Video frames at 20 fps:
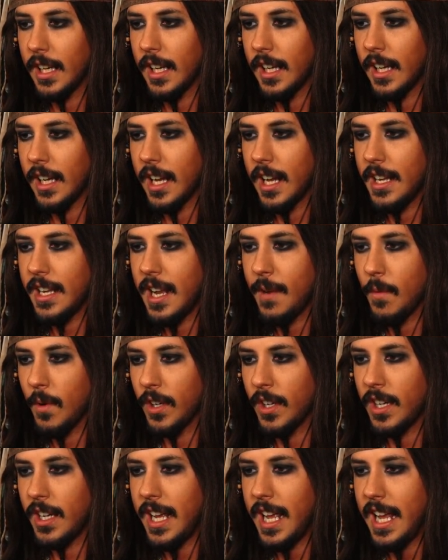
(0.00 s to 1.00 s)
And then we're
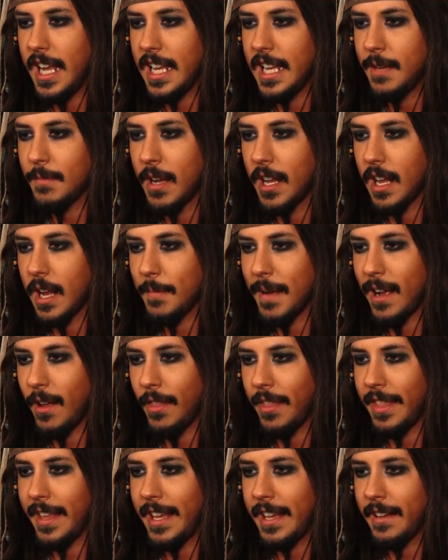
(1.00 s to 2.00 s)
going to aim about
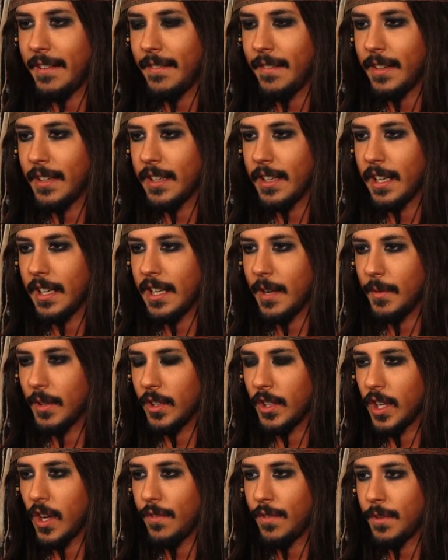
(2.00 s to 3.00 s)
there. And then we're
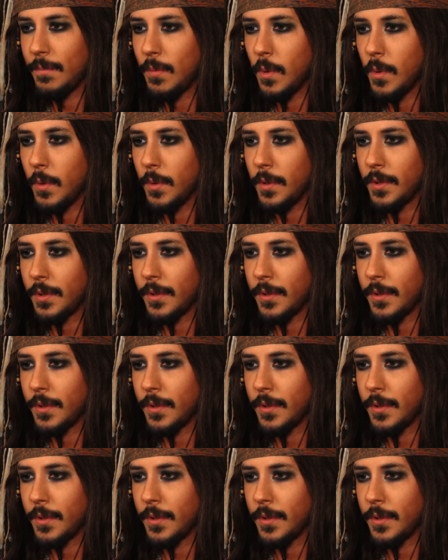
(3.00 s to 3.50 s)
going to go for the board.